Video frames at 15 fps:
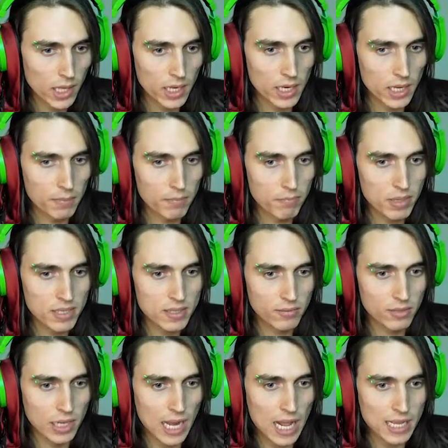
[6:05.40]
and a piece
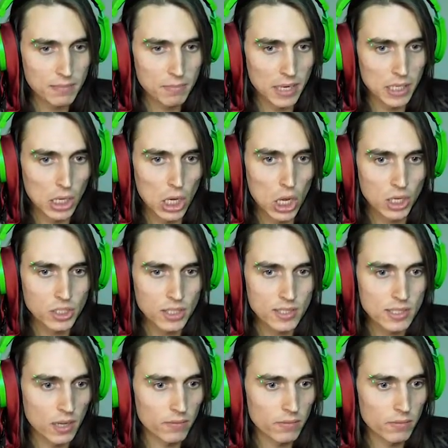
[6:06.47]
of glass might lodge
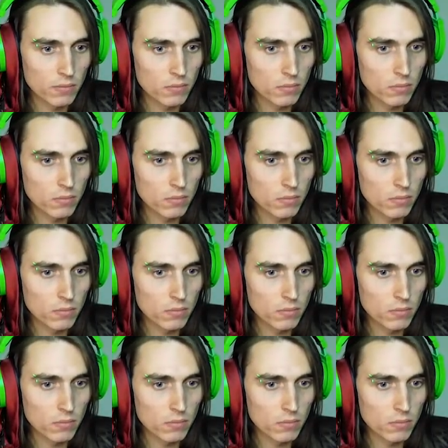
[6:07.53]
itself.